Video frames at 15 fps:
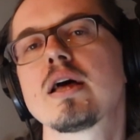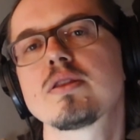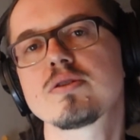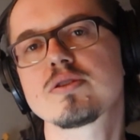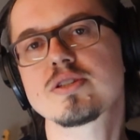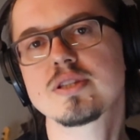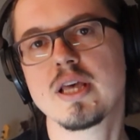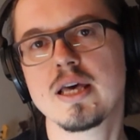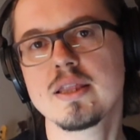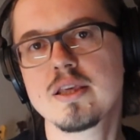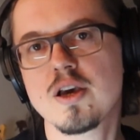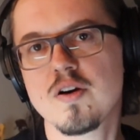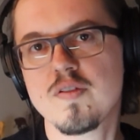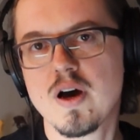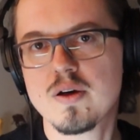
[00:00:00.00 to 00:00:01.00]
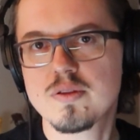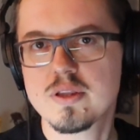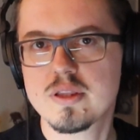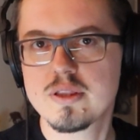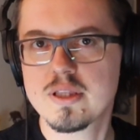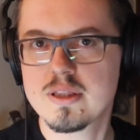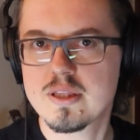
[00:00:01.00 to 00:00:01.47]
understanding of how
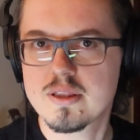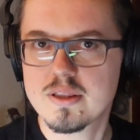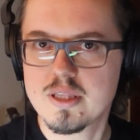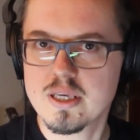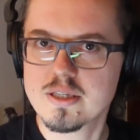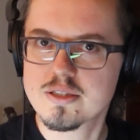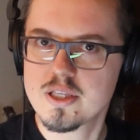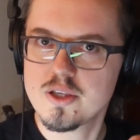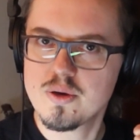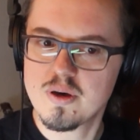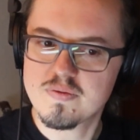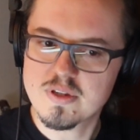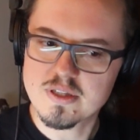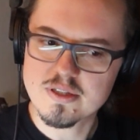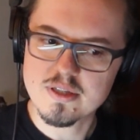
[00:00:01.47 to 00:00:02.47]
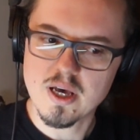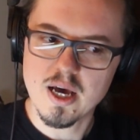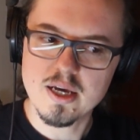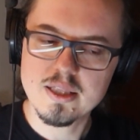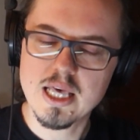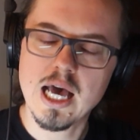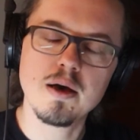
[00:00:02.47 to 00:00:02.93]
the things that you have
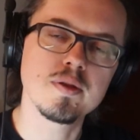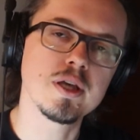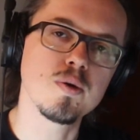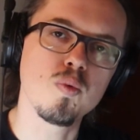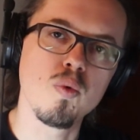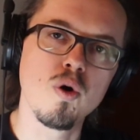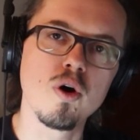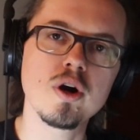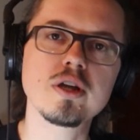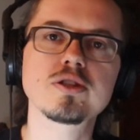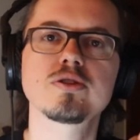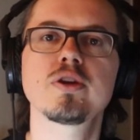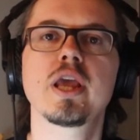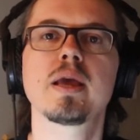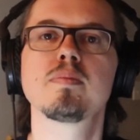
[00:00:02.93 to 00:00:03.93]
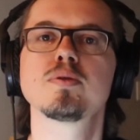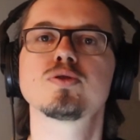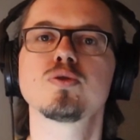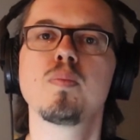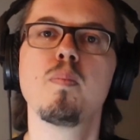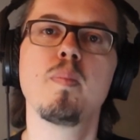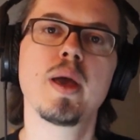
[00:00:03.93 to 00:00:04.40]
designed, how they work, so you're able
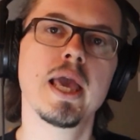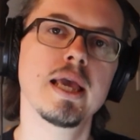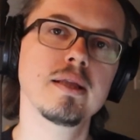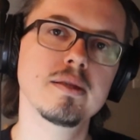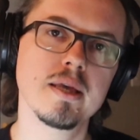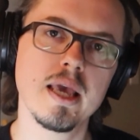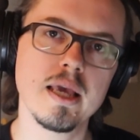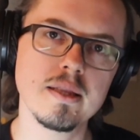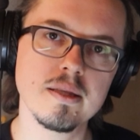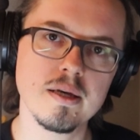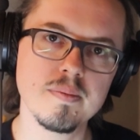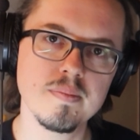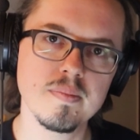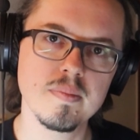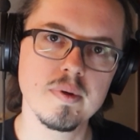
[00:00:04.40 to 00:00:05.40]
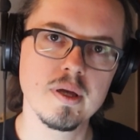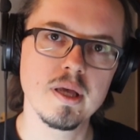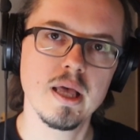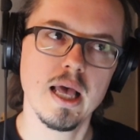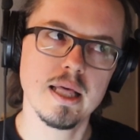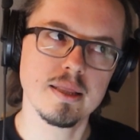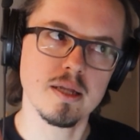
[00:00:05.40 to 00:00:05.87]
to maintain them
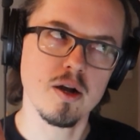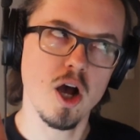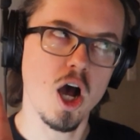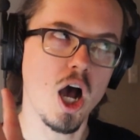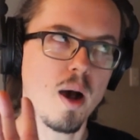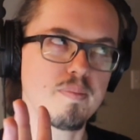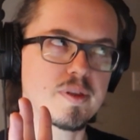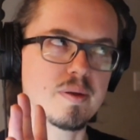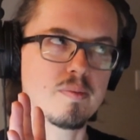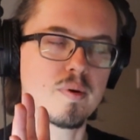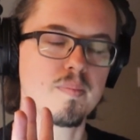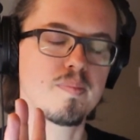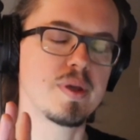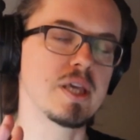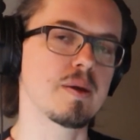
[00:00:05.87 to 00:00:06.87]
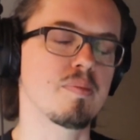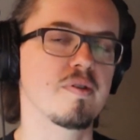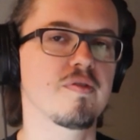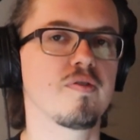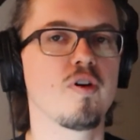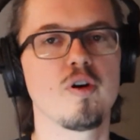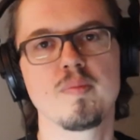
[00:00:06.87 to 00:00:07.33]
at their optimum peak
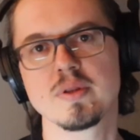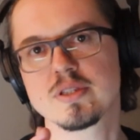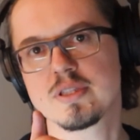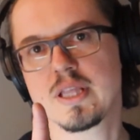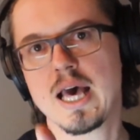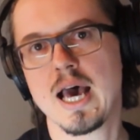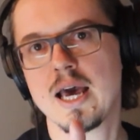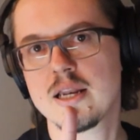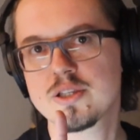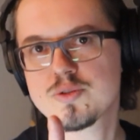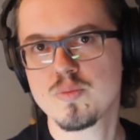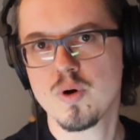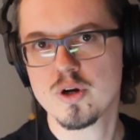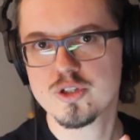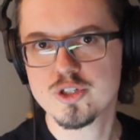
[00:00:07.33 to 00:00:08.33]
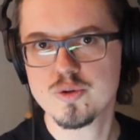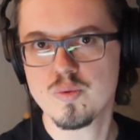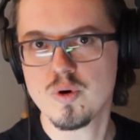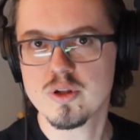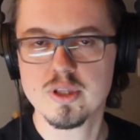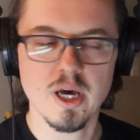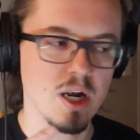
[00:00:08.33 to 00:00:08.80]
performance. That is what you
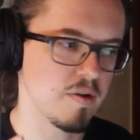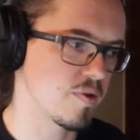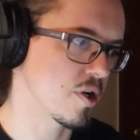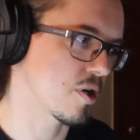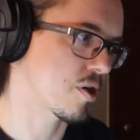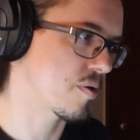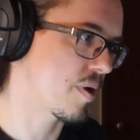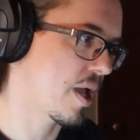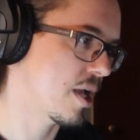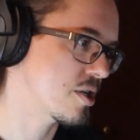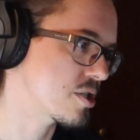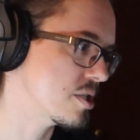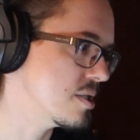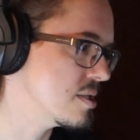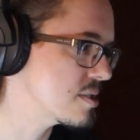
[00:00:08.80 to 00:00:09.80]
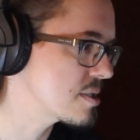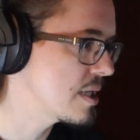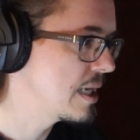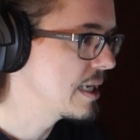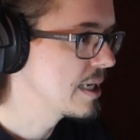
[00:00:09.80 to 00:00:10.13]
want out of your creations.